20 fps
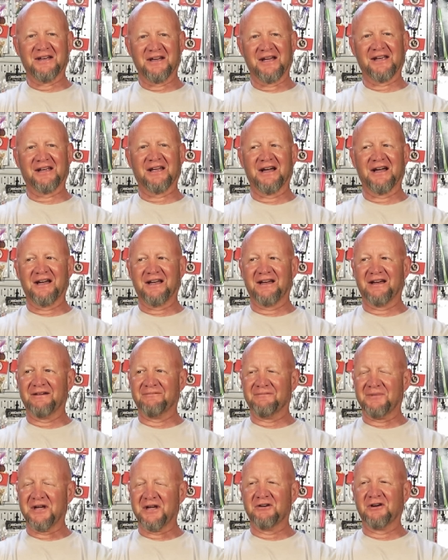I,
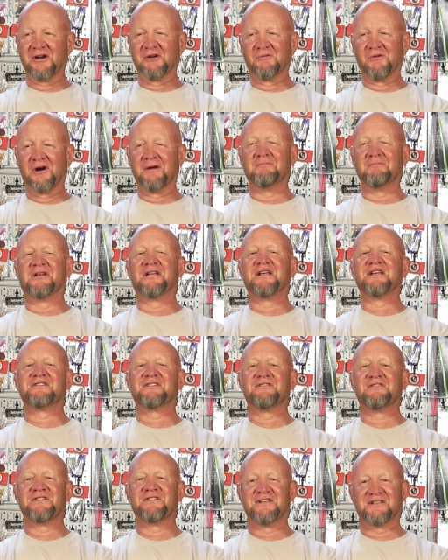am hearing rumblings
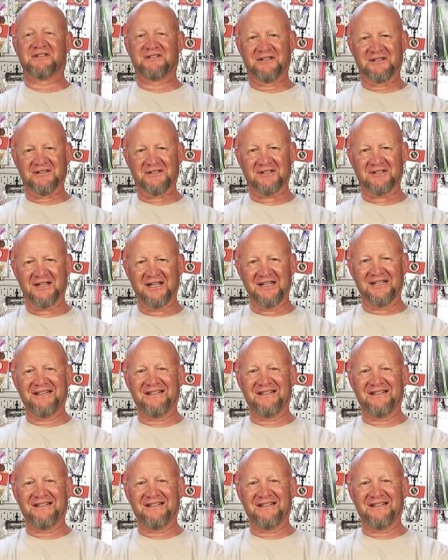in the distance.